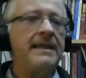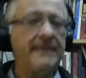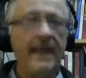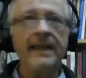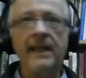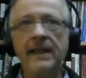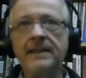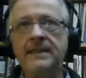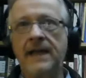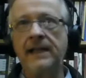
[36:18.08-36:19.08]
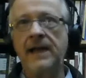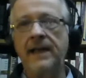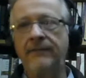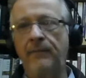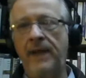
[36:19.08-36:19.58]
Setting it against that
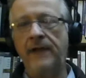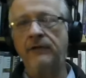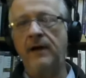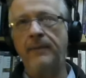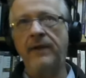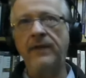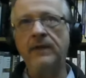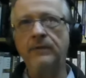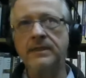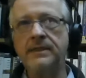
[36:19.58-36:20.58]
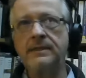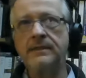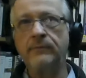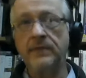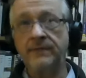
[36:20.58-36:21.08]
kind of a backdrop
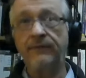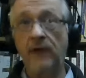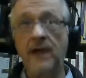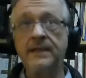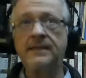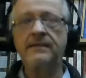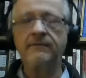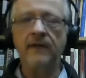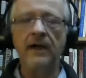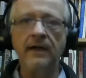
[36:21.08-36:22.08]
is, is for us.